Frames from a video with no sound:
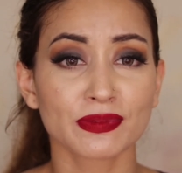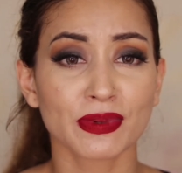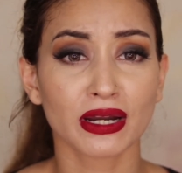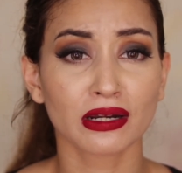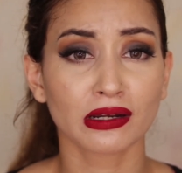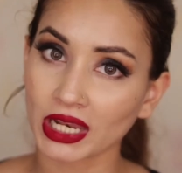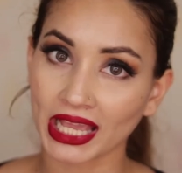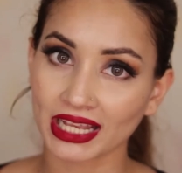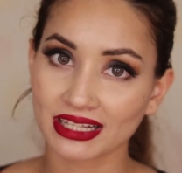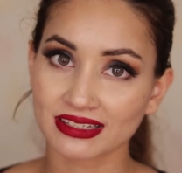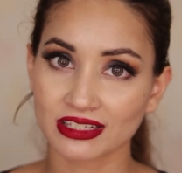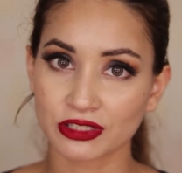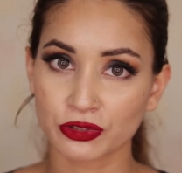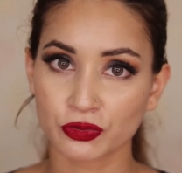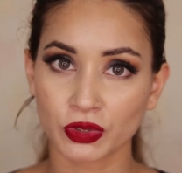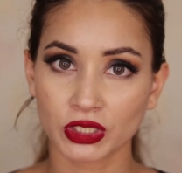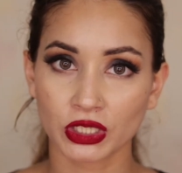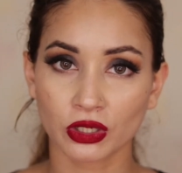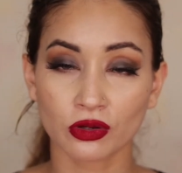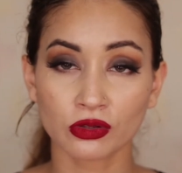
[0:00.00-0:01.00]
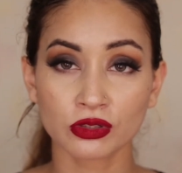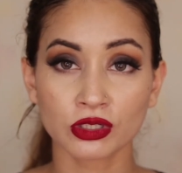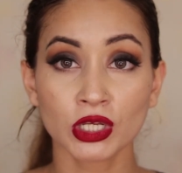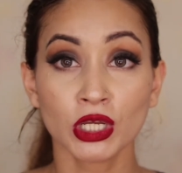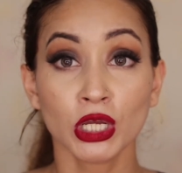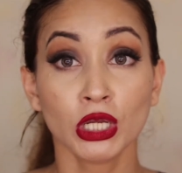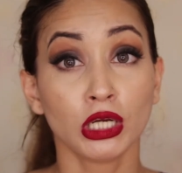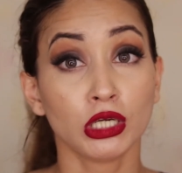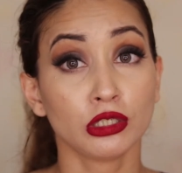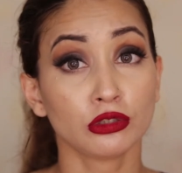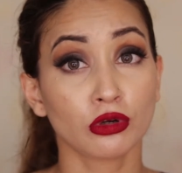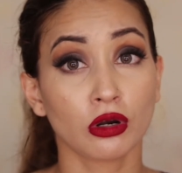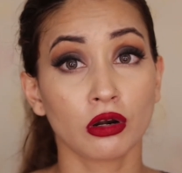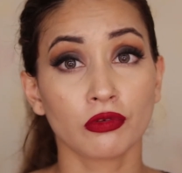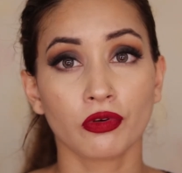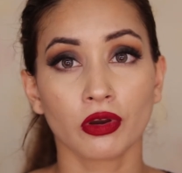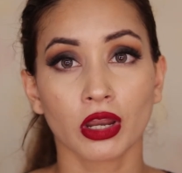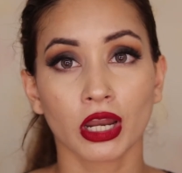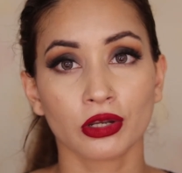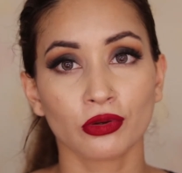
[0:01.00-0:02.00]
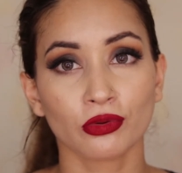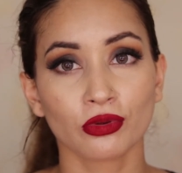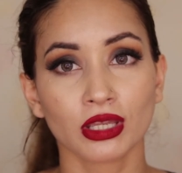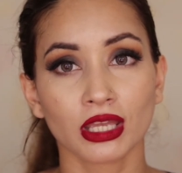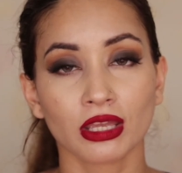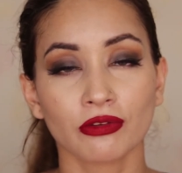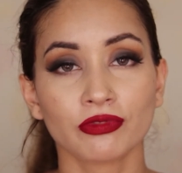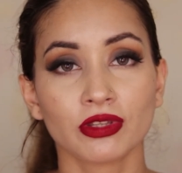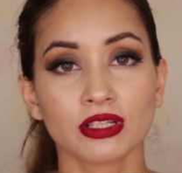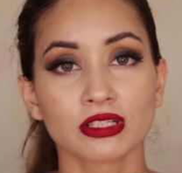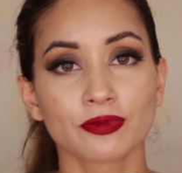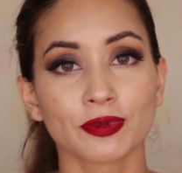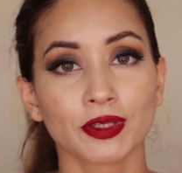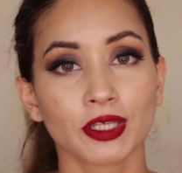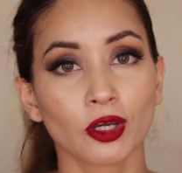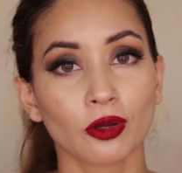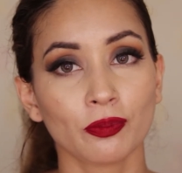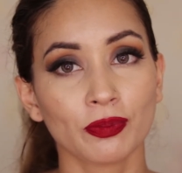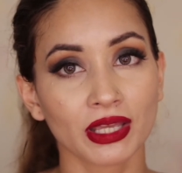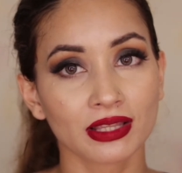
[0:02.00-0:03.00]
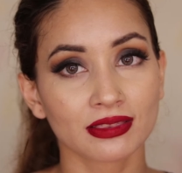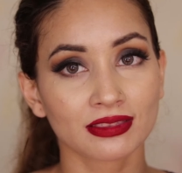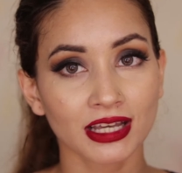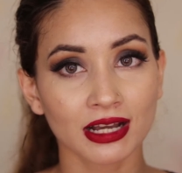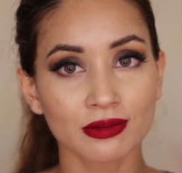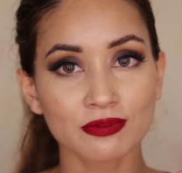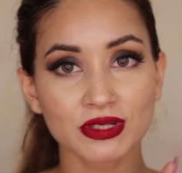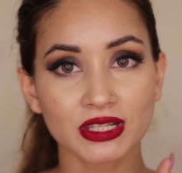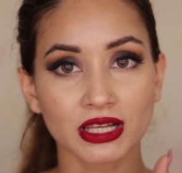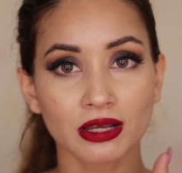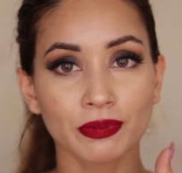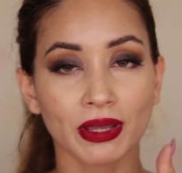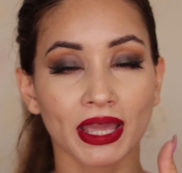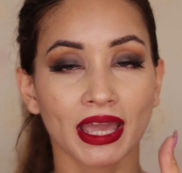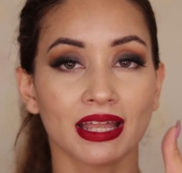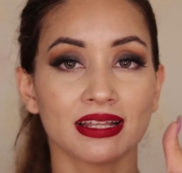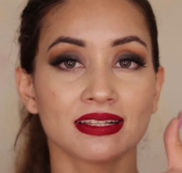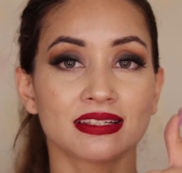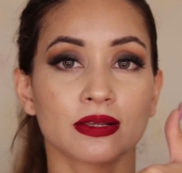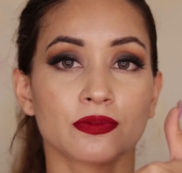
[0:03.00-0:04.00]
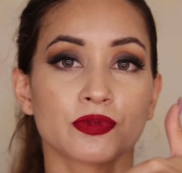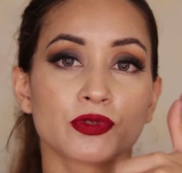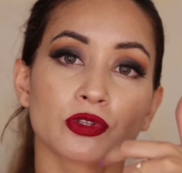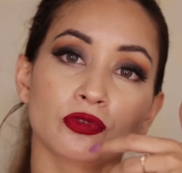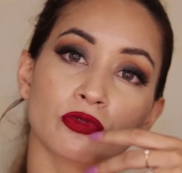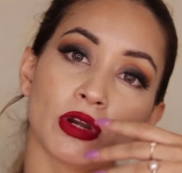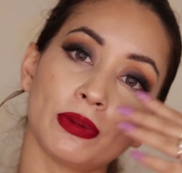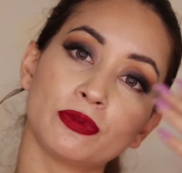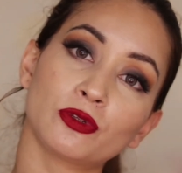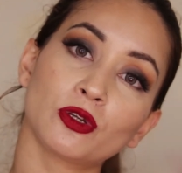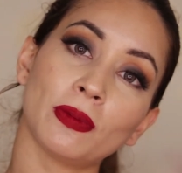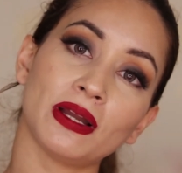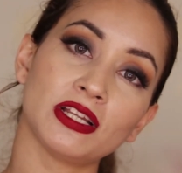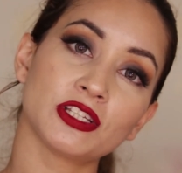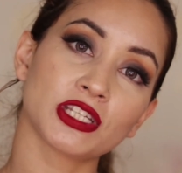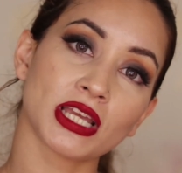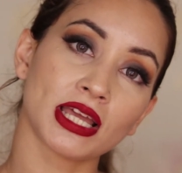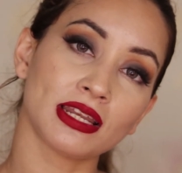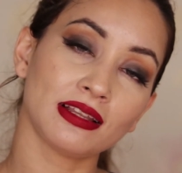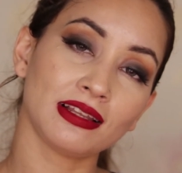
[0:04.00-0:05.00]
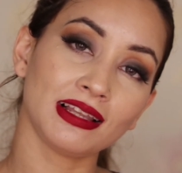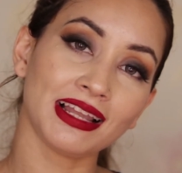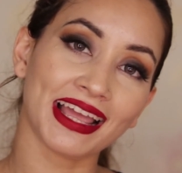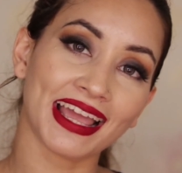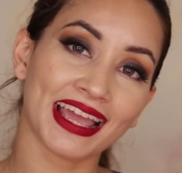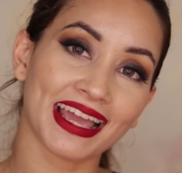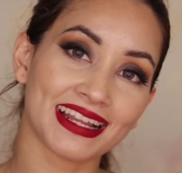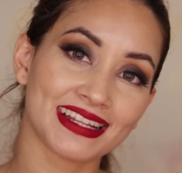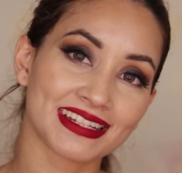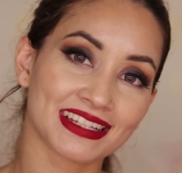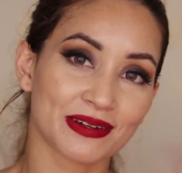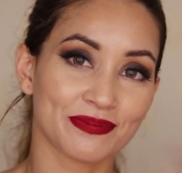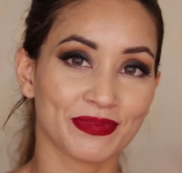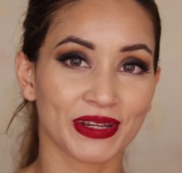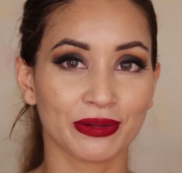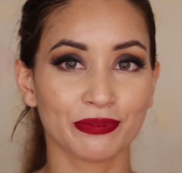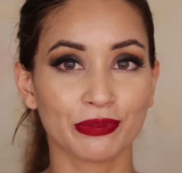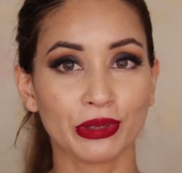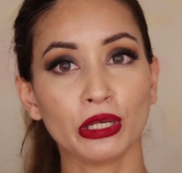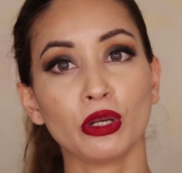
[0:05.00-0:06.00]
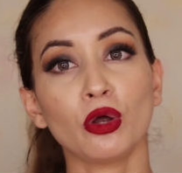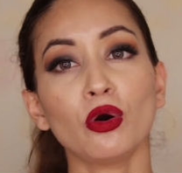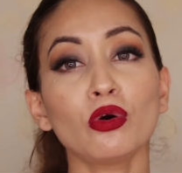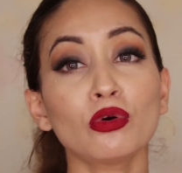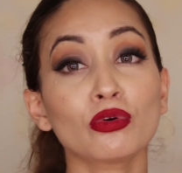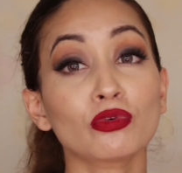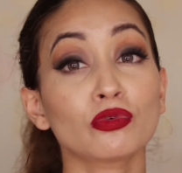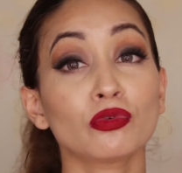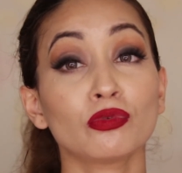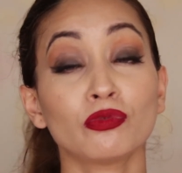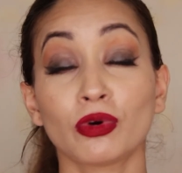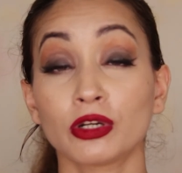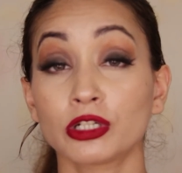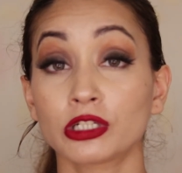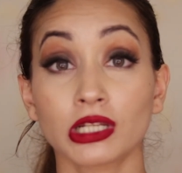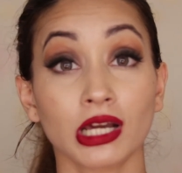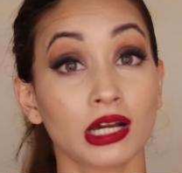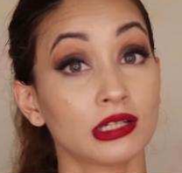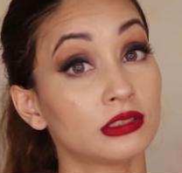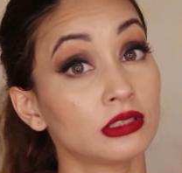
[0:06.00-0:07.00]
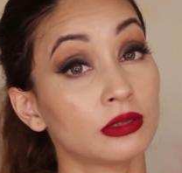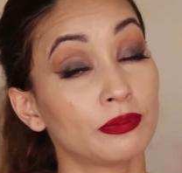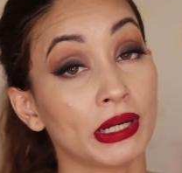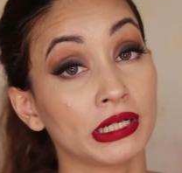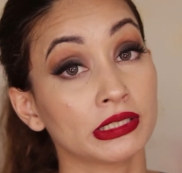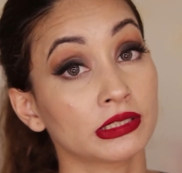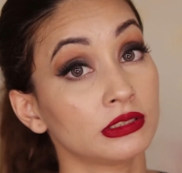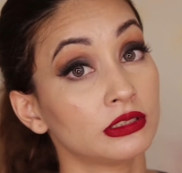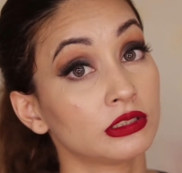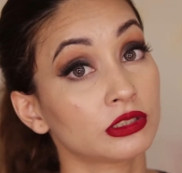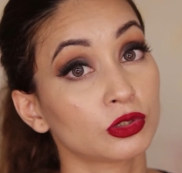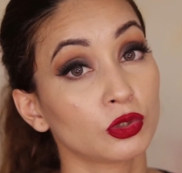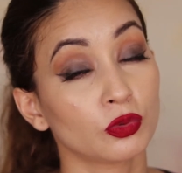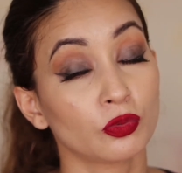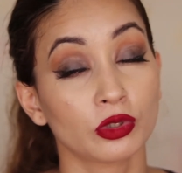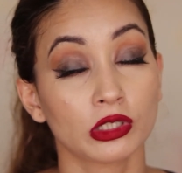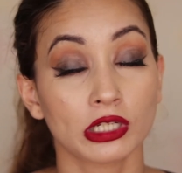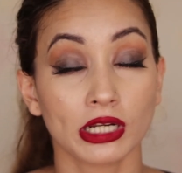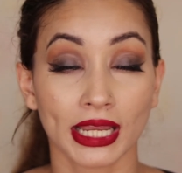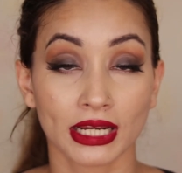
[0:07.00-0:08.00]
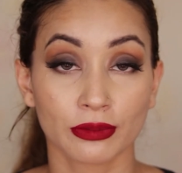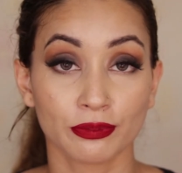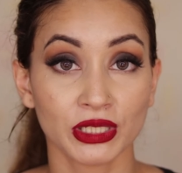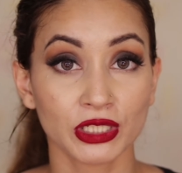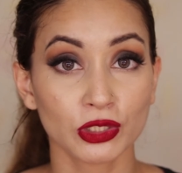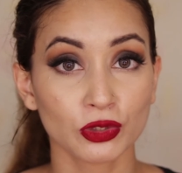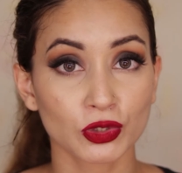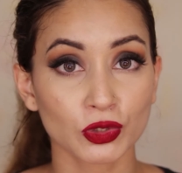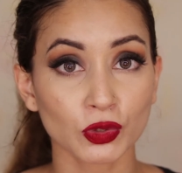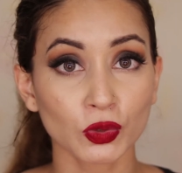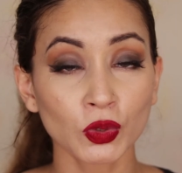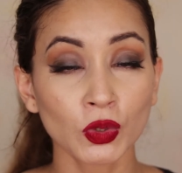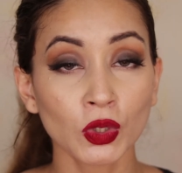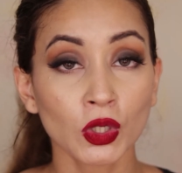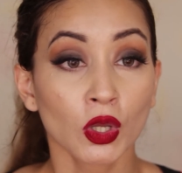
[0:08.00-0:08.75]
But like such videos, do not forget to give this video a big thumbs up and subscribe to my channel, and comment below what other battles you would like me to do,